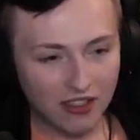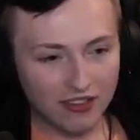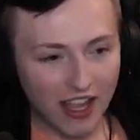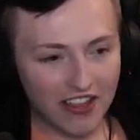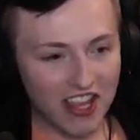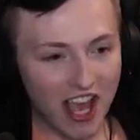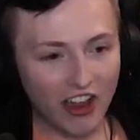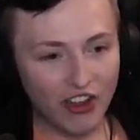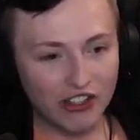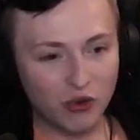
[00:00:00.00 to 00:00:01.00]
Like the
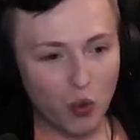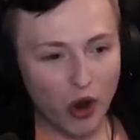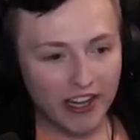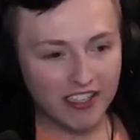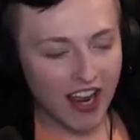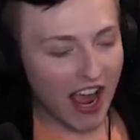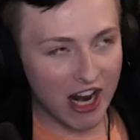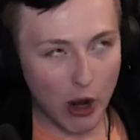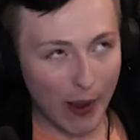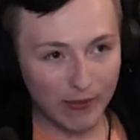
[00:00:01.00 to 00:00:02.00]
others wouldn't. I
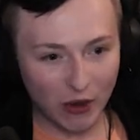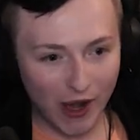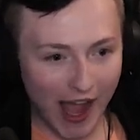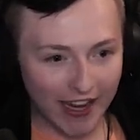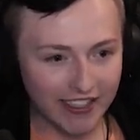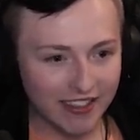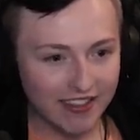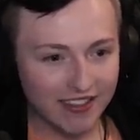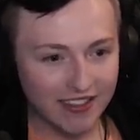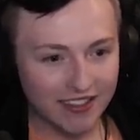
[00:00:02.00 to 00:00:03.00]
know, I'm so kind.
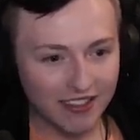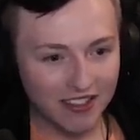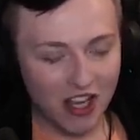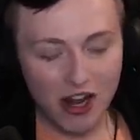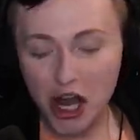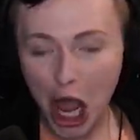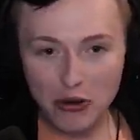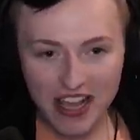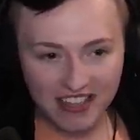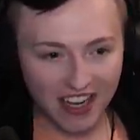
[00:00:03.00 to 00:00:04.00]
No
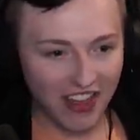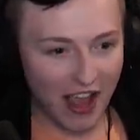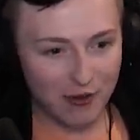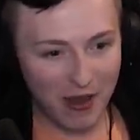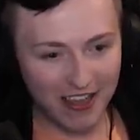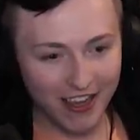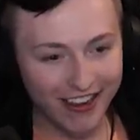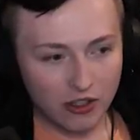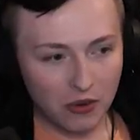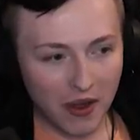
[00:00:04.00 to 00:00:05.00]
need to thank me.
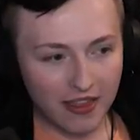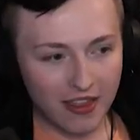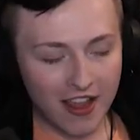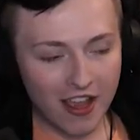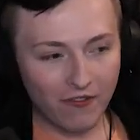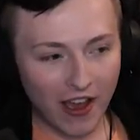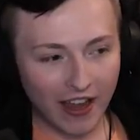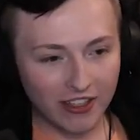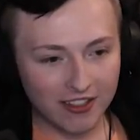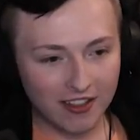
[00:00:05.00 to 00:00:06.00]
So I think if
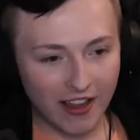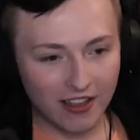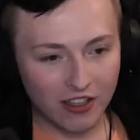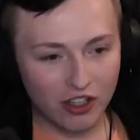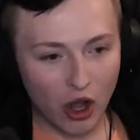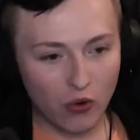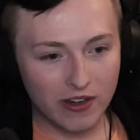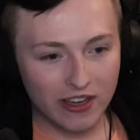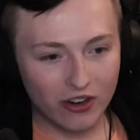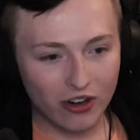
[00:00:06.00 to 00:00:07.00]
I just like go
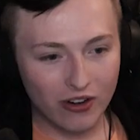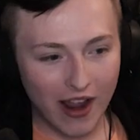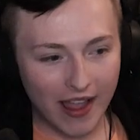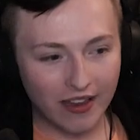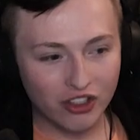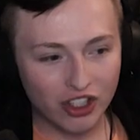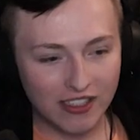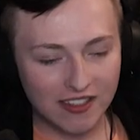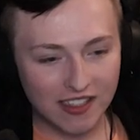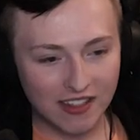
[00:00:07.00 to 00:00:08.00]
near her egg,
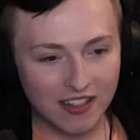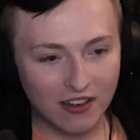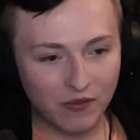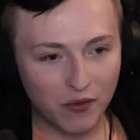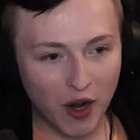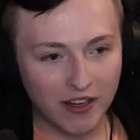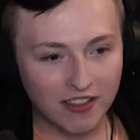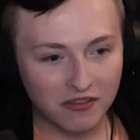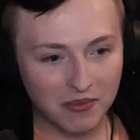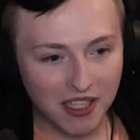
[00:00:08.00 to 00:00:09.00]
she sits in
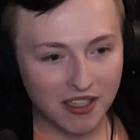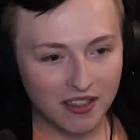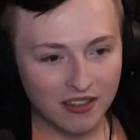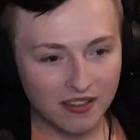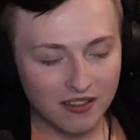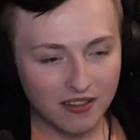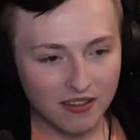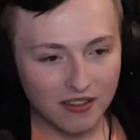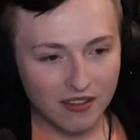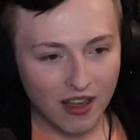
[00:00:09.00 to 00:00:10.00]
front of me.
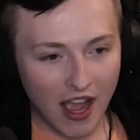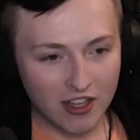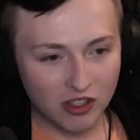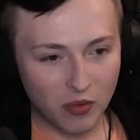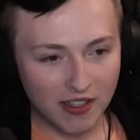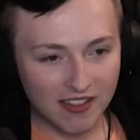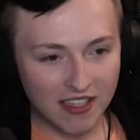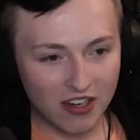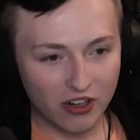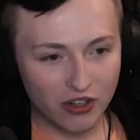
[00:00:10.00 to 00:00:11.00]
I just want to
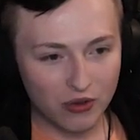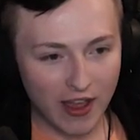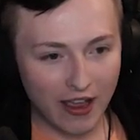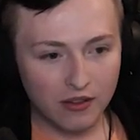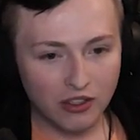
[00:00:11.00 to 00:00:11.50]
see her do that.